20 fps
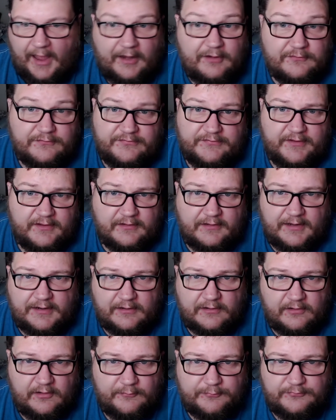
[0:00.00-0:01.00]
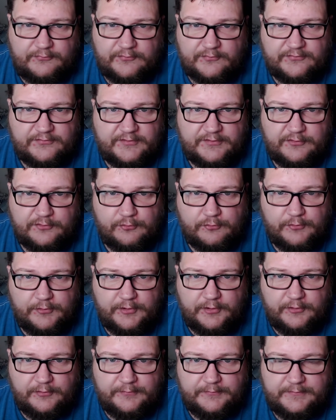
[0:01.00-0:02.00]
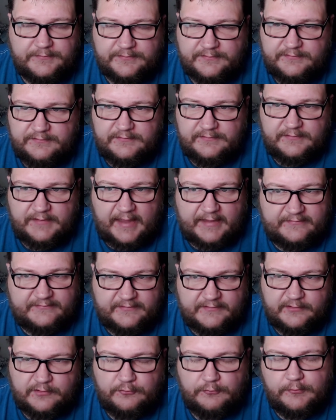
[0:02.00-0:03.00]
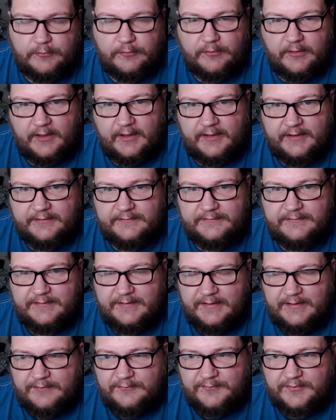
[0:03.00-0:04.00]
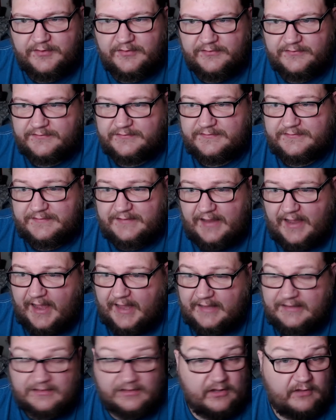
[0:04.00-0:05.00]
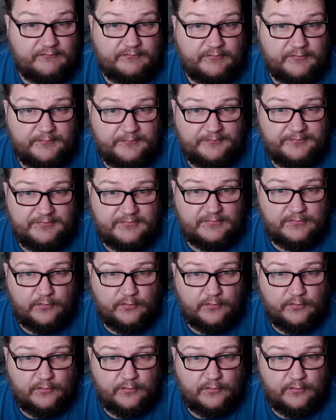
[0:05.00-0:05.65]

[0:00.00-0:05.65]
I don't see a lot of love for Cyndaquil and that Cyndaquil line because I love them.